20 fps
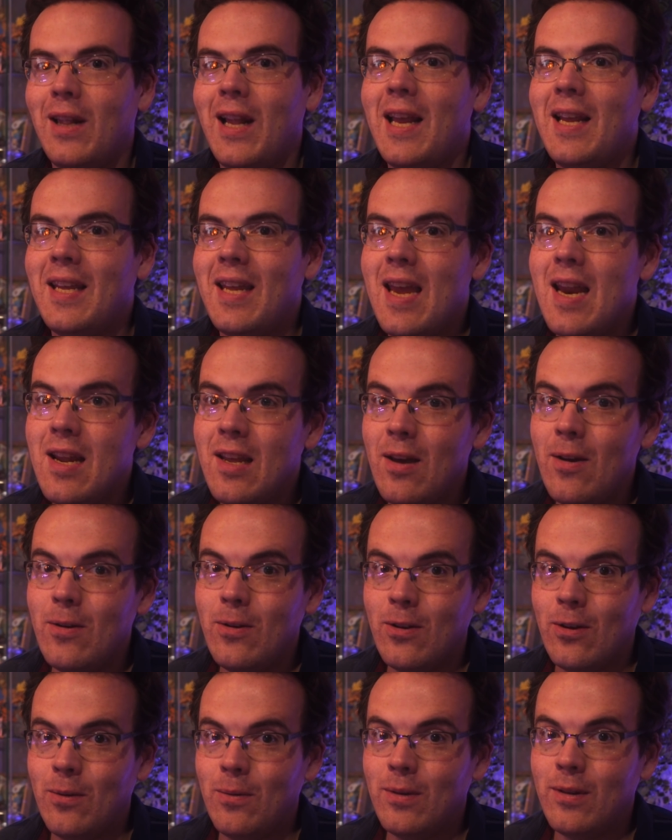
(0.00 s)
of like Kid
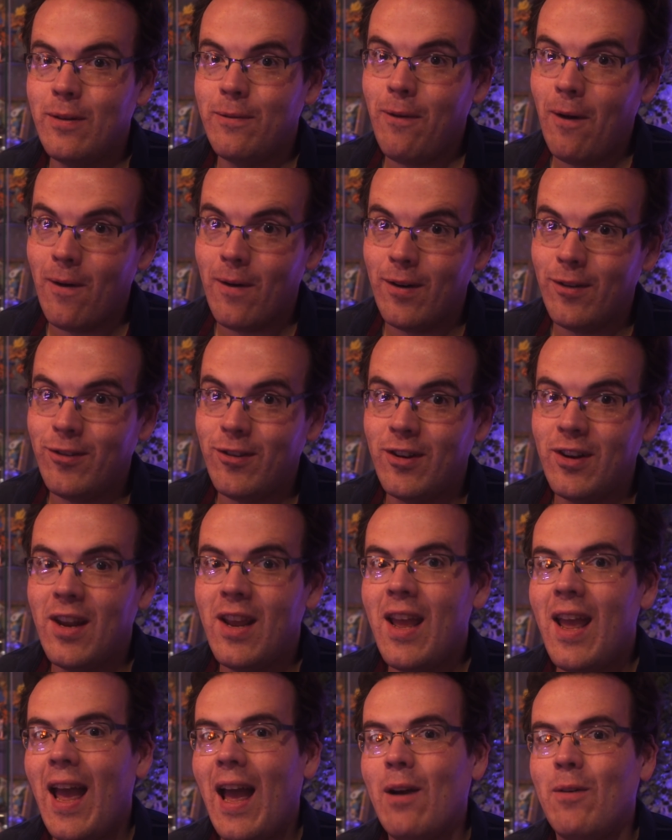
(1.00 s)
Goku with the forest, and
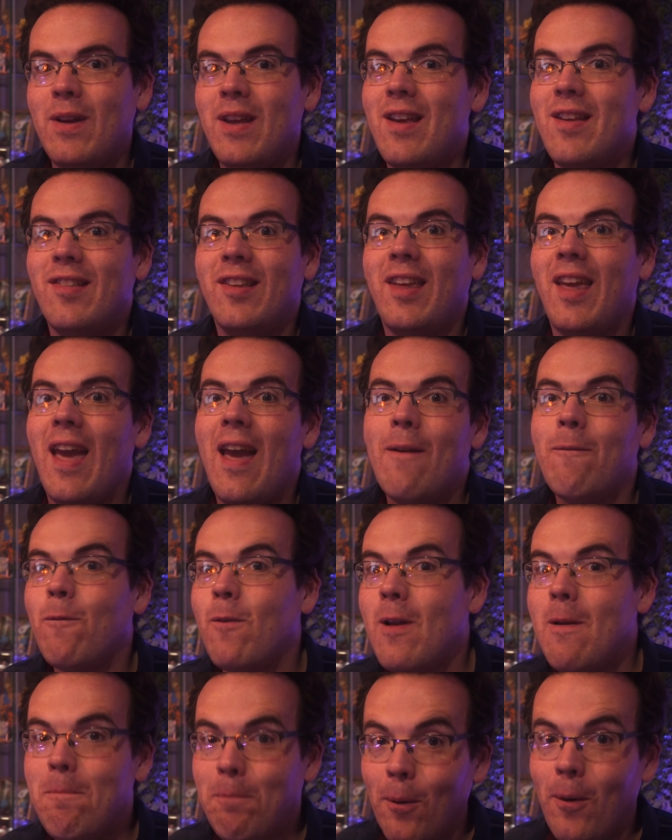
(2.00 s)
how he is a
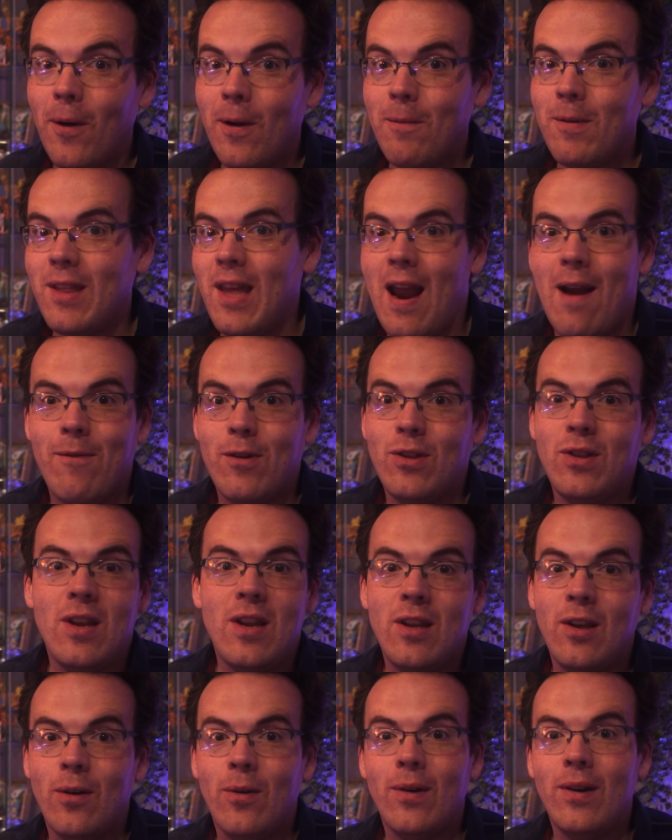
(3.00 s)
carefree boy with
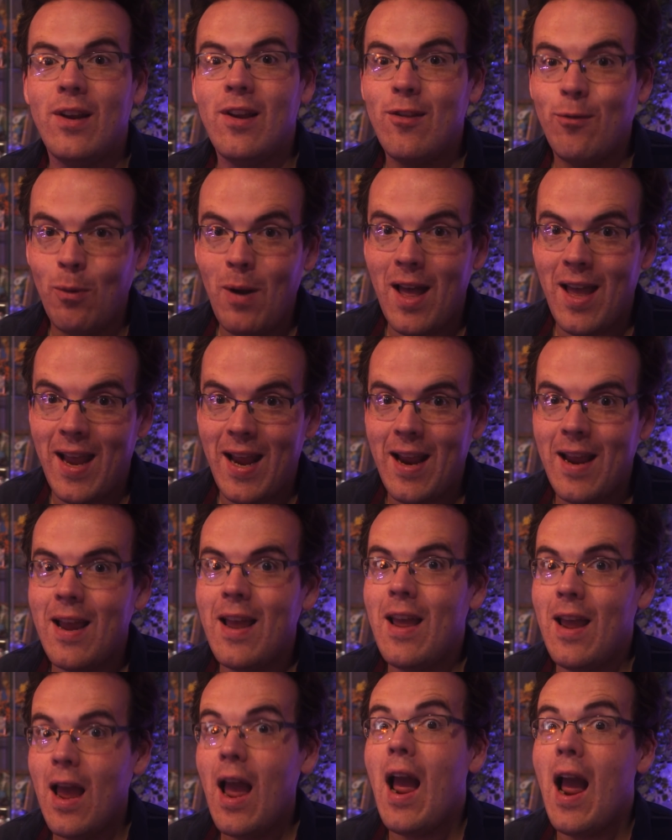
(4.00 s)
everything going his way.
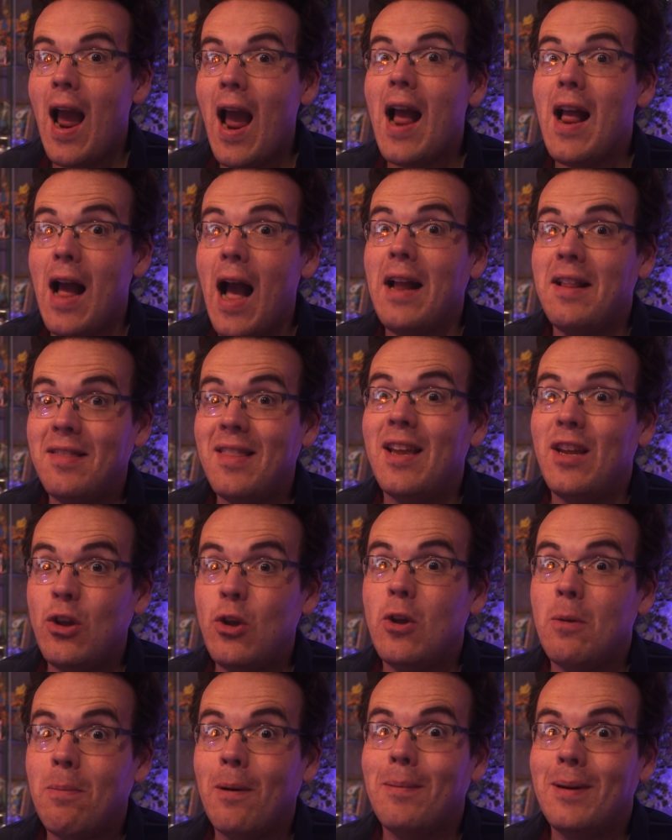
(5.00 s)
I think
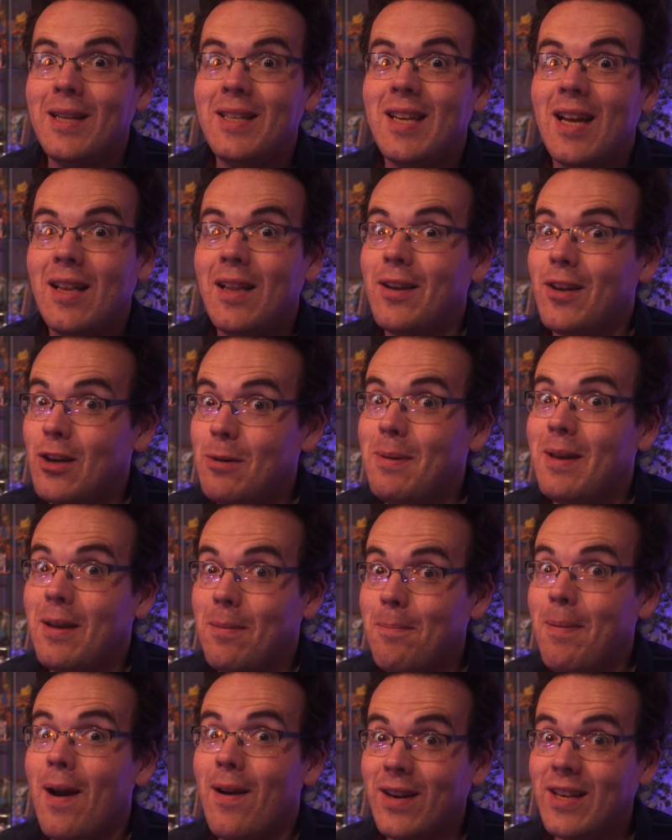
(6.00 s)
you could probably tell I'm going to be
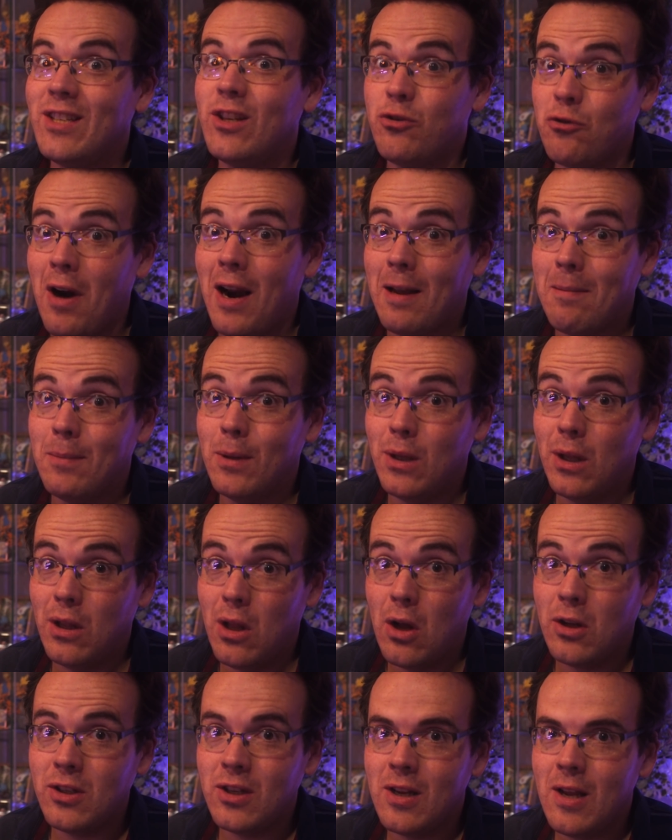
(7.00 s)
comparing it to Dragon Ball a
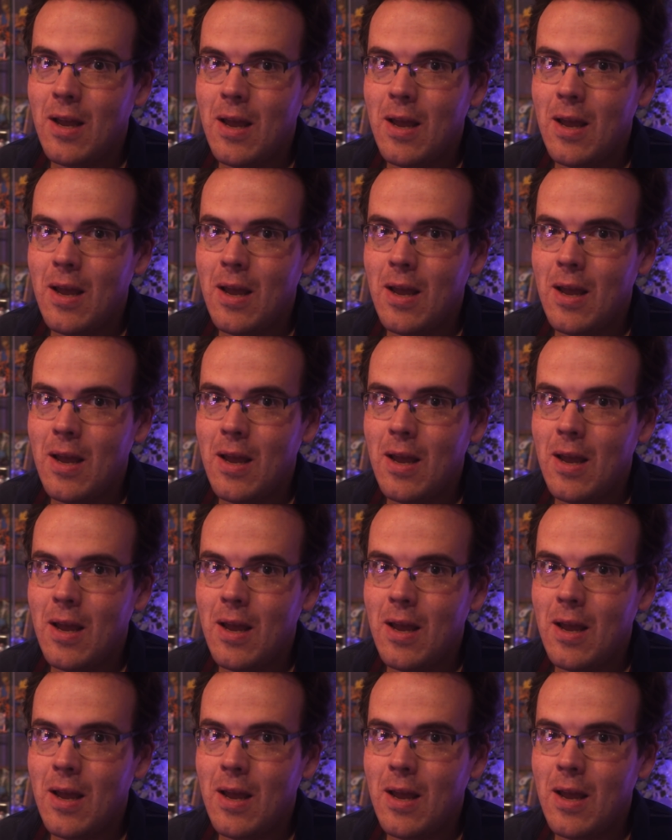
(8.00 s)
lot,